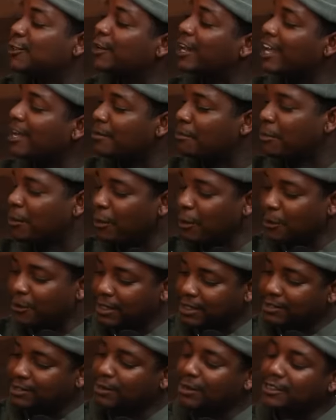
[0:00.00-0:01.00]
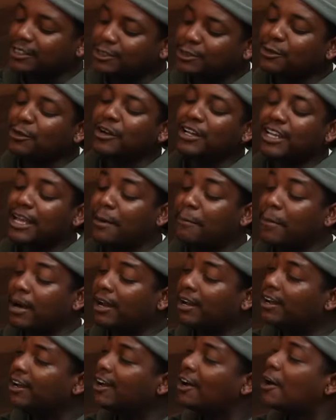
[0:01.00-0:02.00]
so then boom, it, the story she get
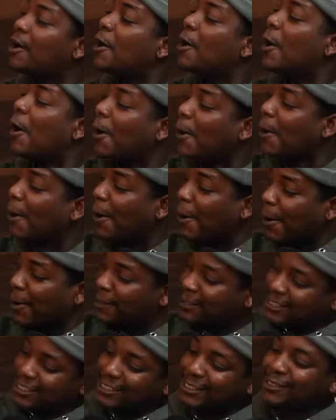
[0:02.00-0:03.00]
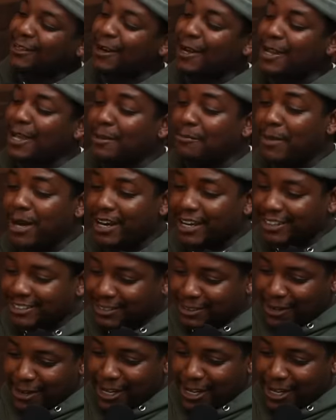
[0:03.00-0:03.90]
better. Bro shit hold up. on, hold on. She, the story get better.